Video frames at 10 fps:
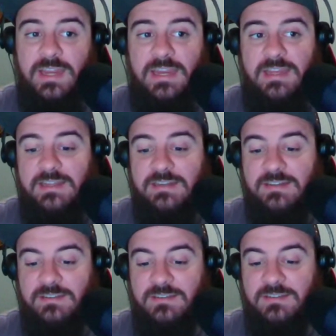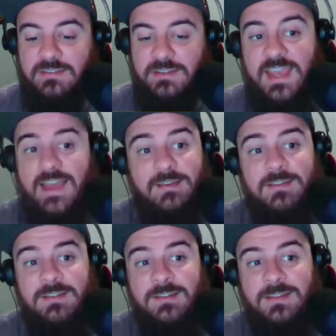And yeah,
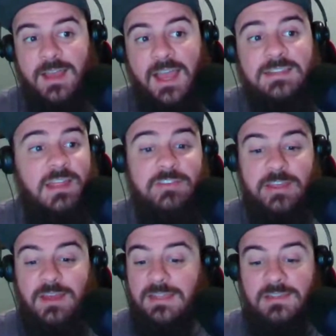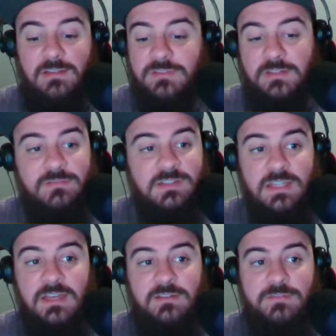I love it. I love, love,
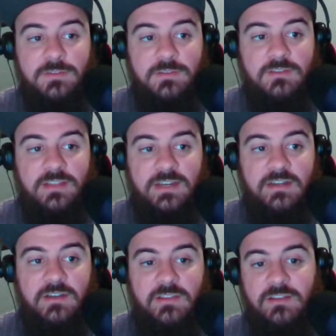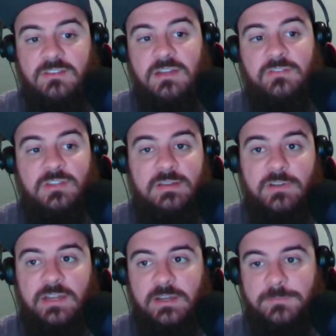love the secondary that the Sun Devils have
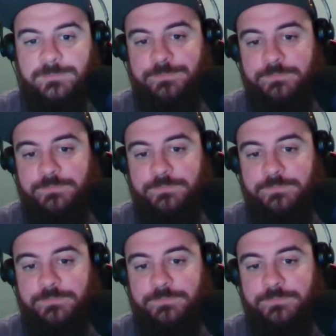right now.